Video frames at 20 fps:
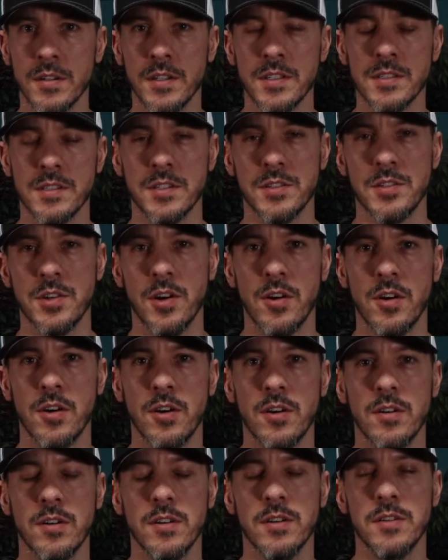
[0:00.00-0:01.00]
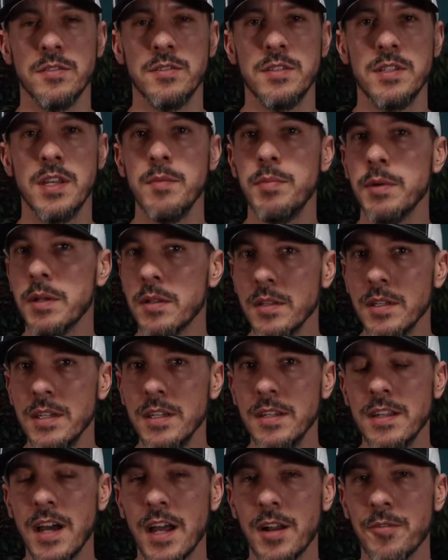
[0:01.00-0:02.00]
in this guitar.
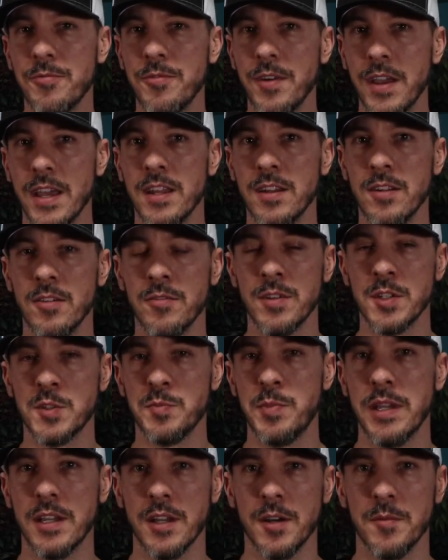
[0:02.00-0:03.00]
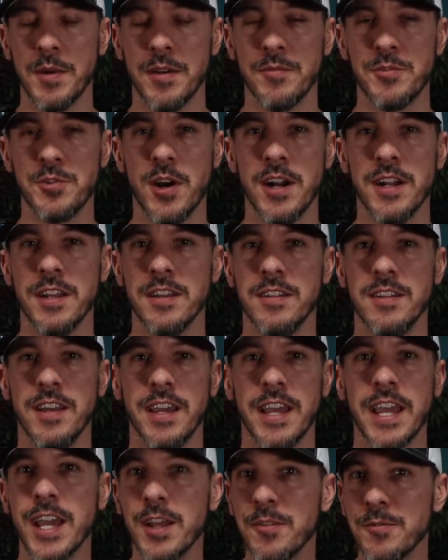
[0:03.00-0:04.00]
Typically not a fan of this pickup. I've tried it a
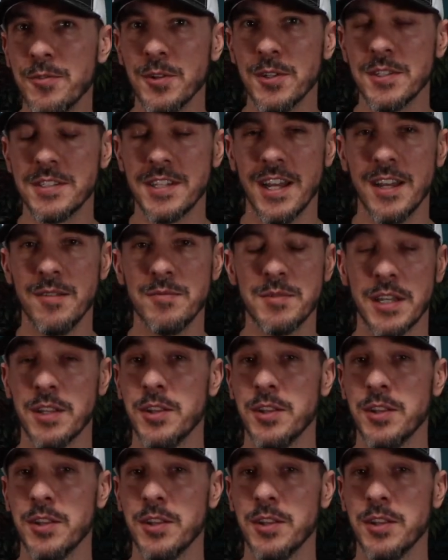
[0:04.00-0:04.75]
handful of times. I